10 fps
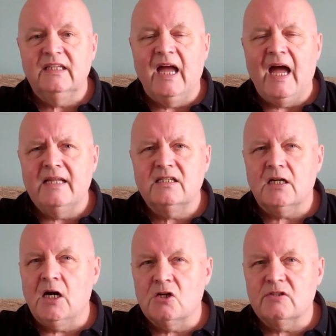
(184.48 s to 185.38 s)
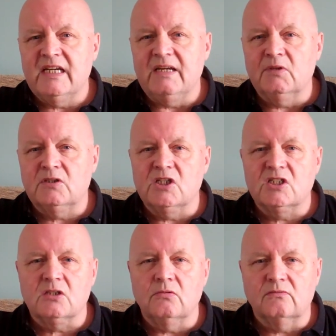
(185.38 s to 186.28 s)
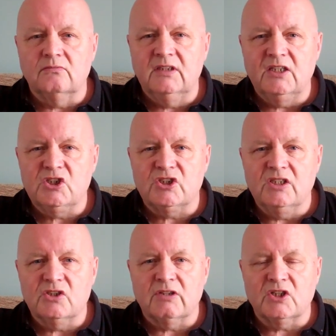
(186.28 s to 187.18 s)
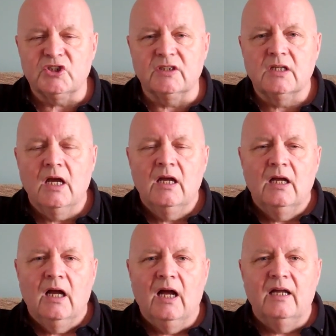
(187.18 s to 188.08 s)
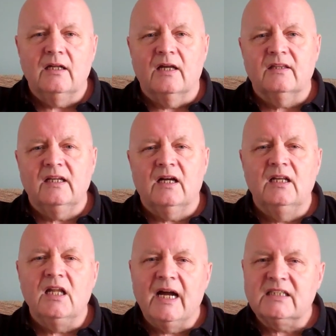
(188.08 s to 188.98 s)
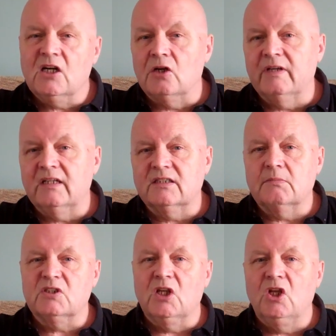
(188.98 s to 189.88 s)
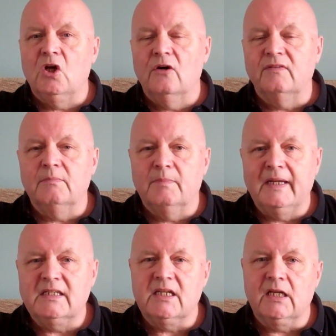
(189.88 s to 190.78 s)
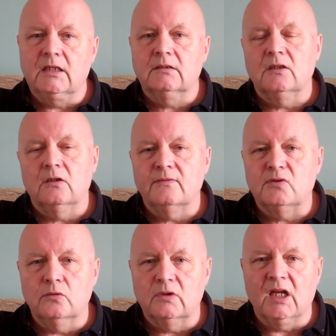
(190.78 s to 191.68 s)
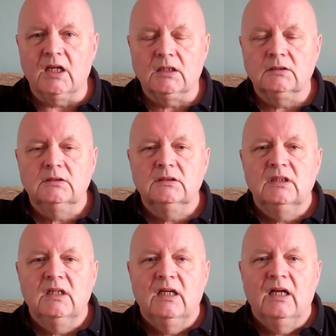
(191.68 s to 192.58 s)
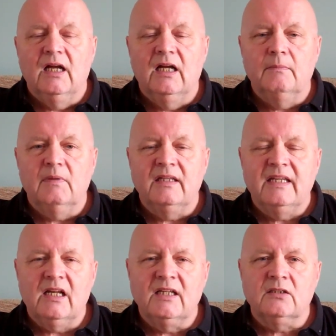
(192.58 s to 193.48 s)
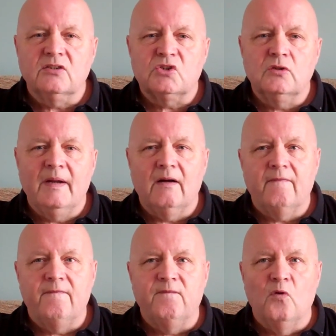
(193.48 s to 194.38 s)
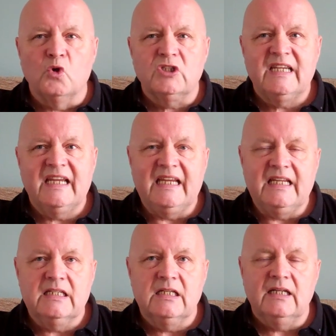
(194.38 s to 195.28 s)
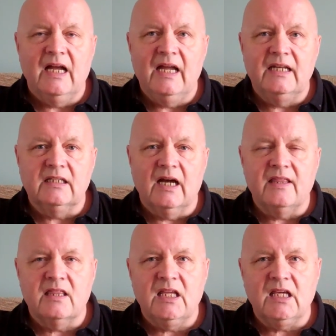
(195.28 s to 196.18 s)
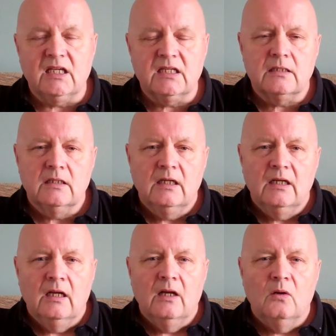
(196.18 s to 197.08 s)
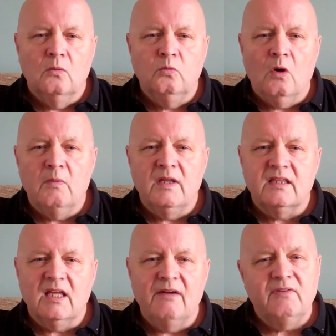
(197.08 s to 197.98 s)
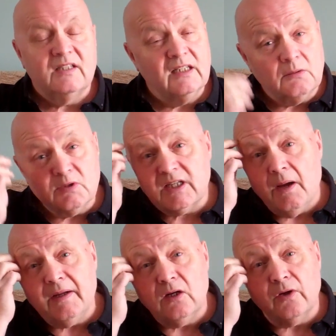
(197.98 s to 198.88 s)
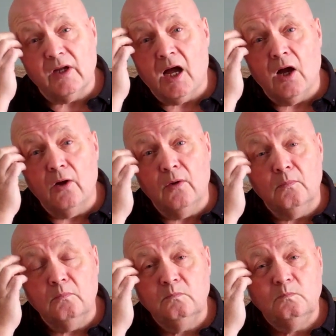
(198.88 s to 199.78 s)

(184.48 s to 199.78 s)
that. And RE, which is called religious instruction. And I think I liked RE because there was a lot of debating and a lot of talking. And then I got to about 14, and I think what with everything that was going on at home,